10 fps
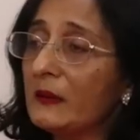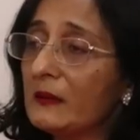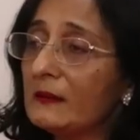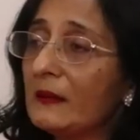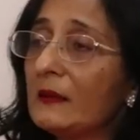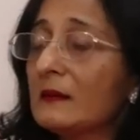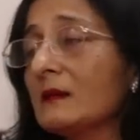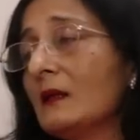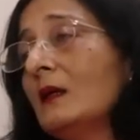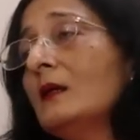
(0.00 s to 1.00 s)
were
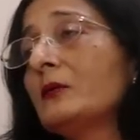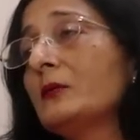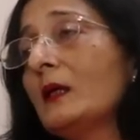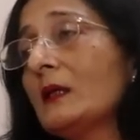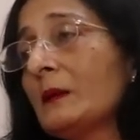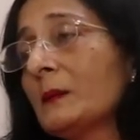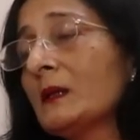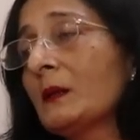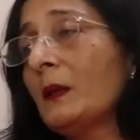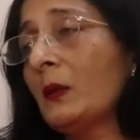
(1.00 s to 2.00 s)
discussed to
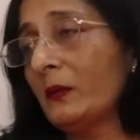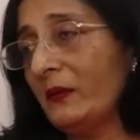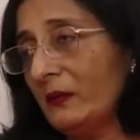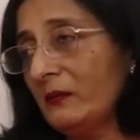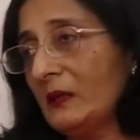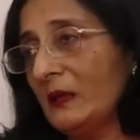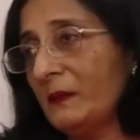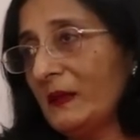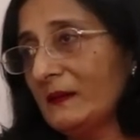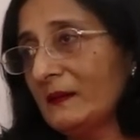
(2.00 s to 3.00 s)
enable the power trade to
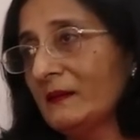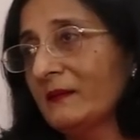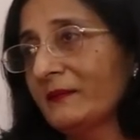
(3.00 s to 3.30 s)
take place.